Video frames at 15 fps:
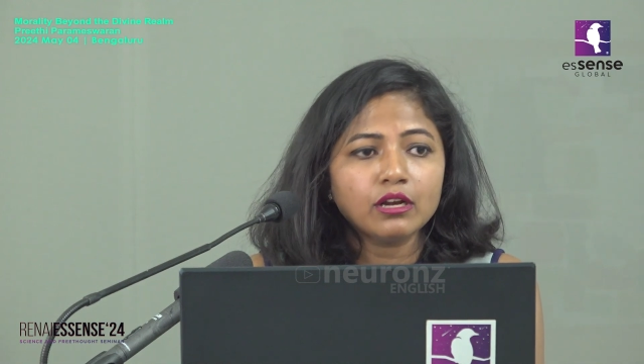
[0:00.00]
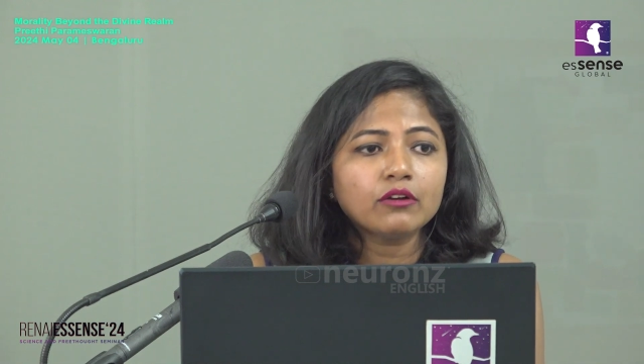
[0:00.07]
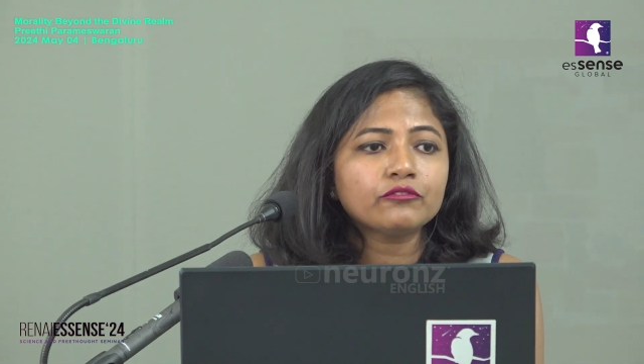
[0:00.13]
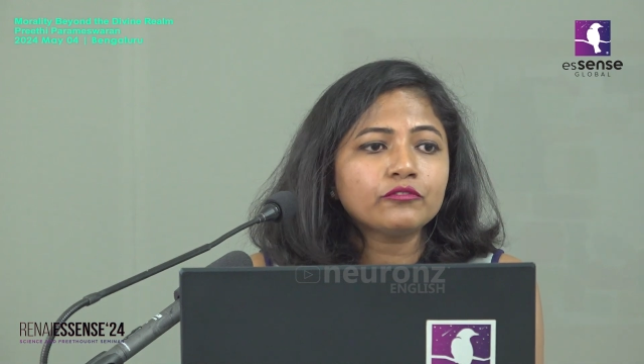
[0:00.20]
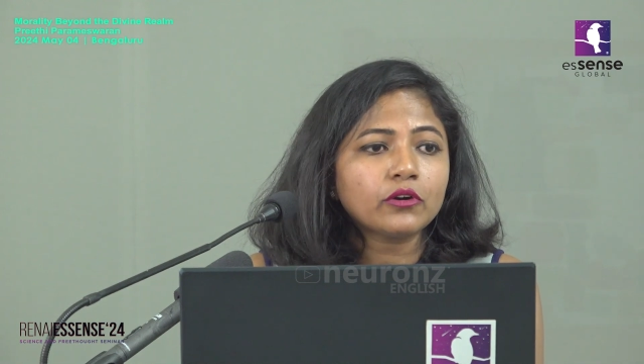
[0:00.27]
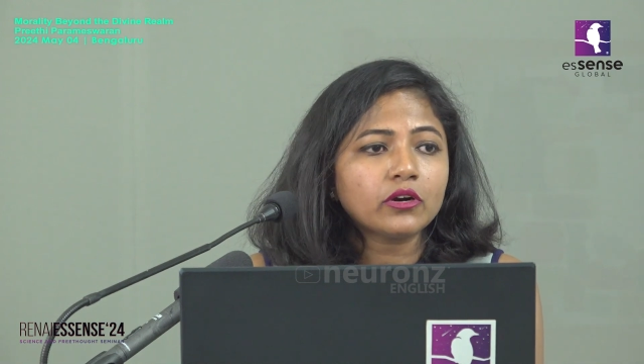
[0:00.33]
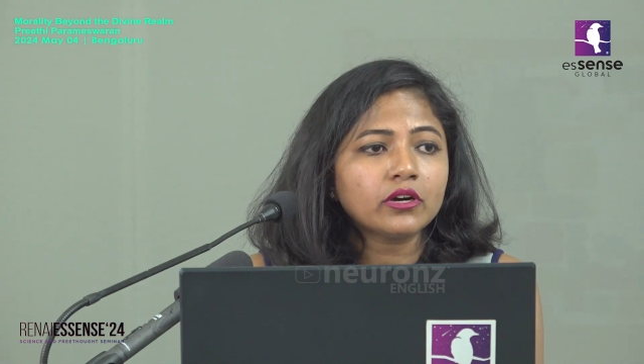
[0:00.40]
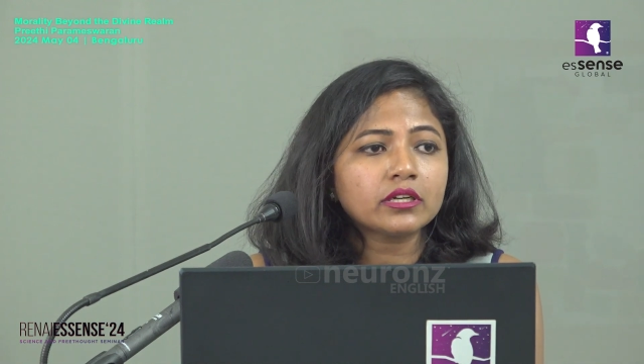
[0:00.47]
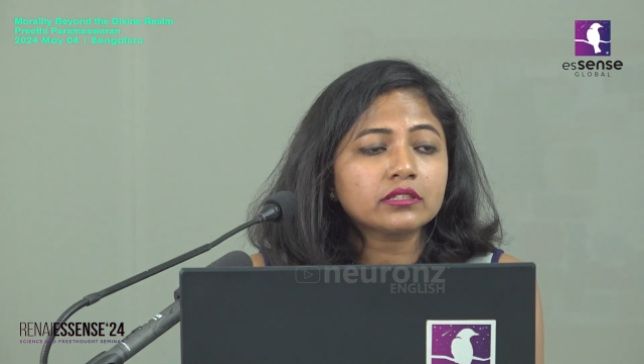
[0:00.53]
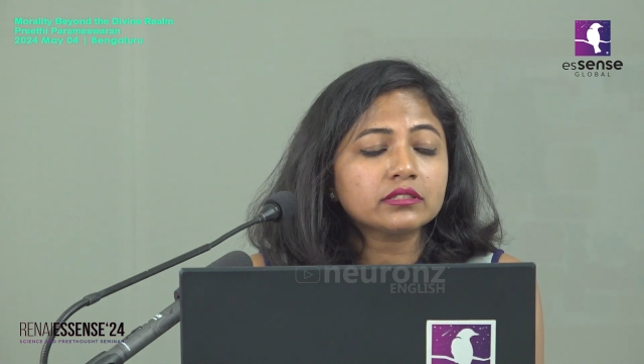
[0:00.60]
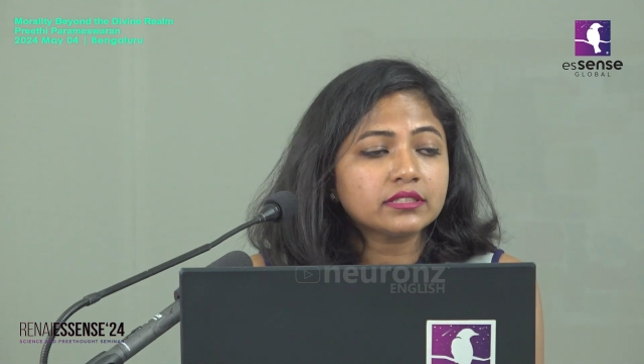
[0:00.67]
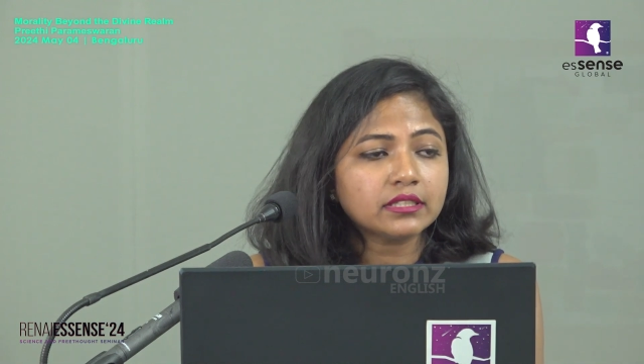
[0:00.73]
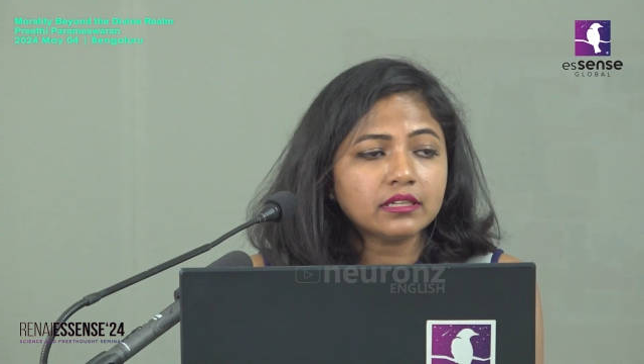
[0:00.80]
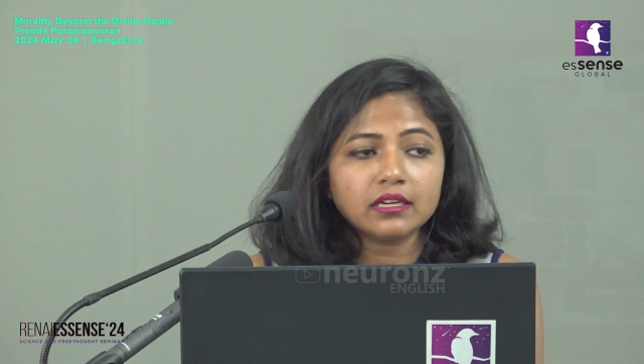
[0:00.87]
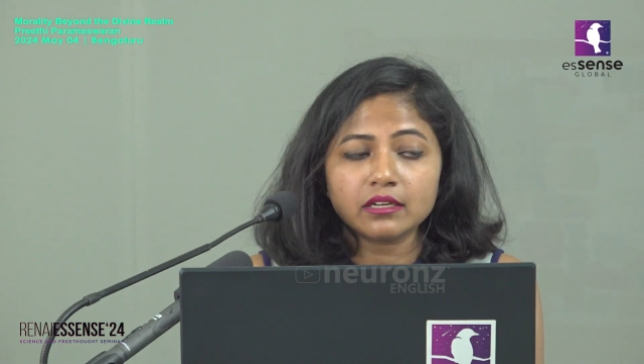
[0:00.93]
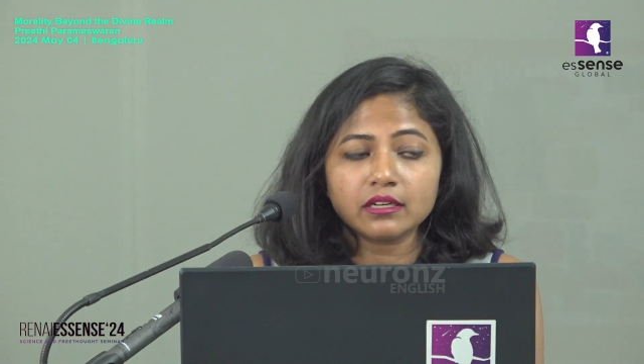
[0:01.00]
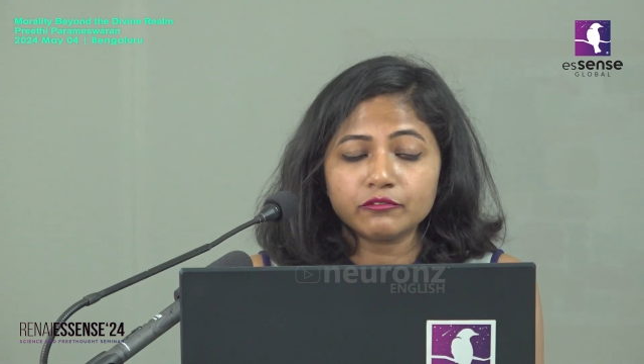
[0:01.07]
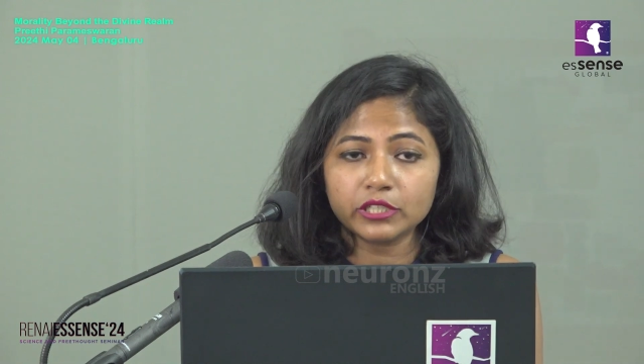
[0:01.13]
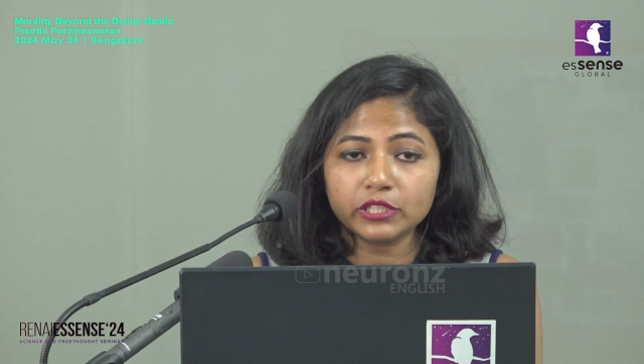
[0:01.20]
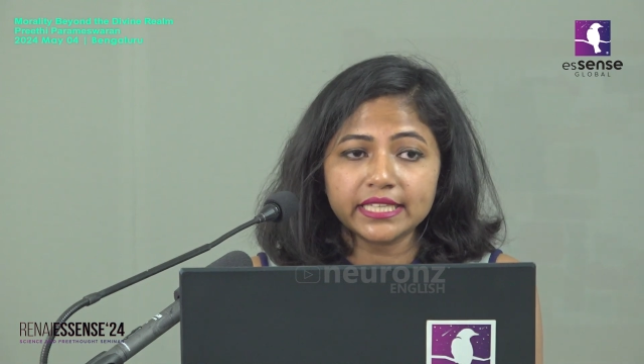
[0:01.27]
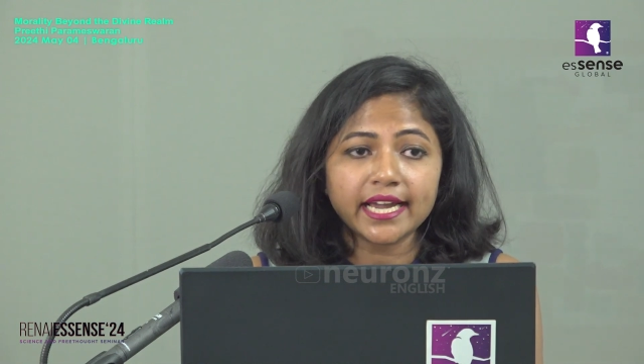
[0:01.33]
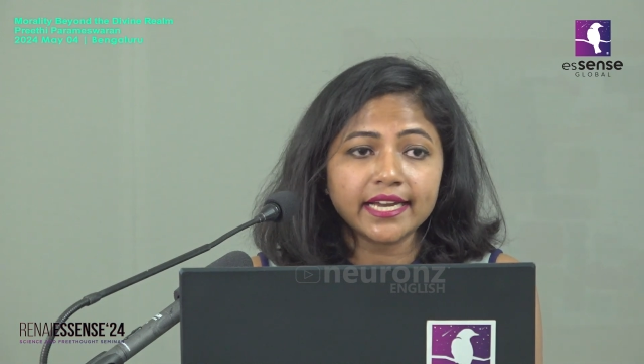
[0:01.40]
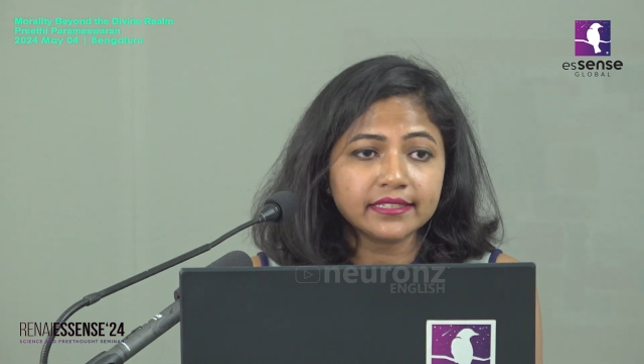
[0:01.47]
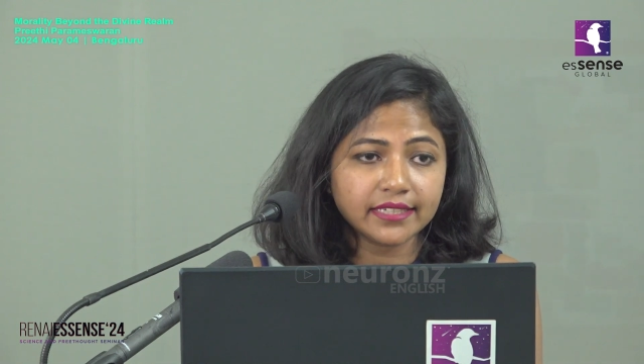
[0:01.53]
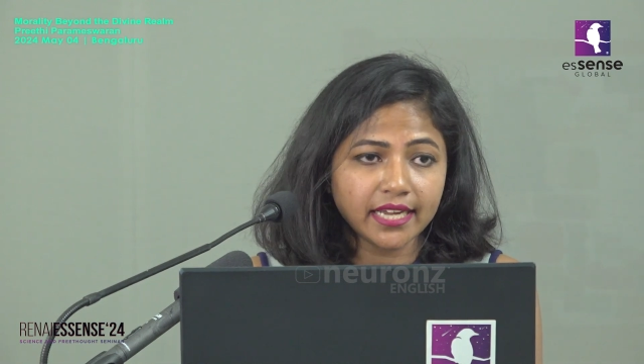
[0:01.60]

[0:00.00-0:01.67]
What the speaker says: for that